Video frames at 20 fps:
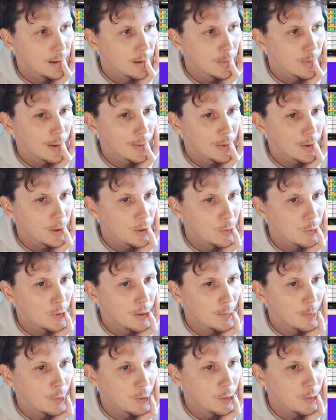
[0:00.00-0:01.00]
probably do
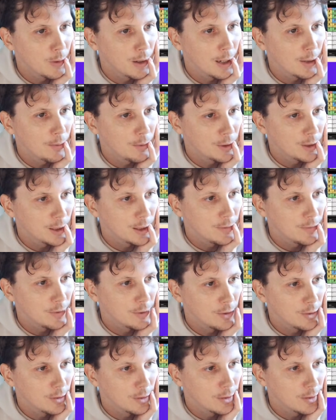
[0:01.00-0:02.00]
one more wide
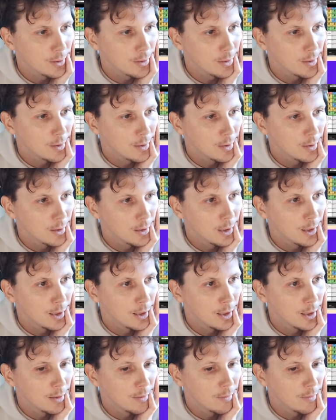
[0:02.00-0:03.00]
receiver and
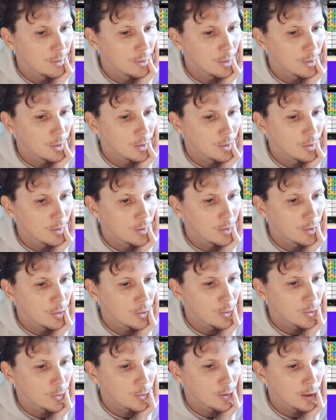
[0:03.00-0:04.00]
then
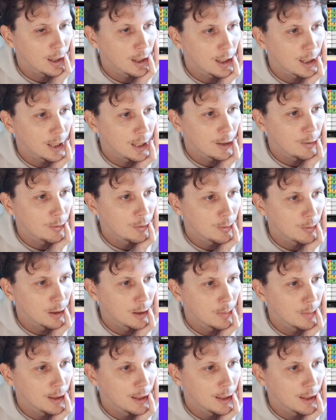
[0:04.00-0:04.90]
crank it out with running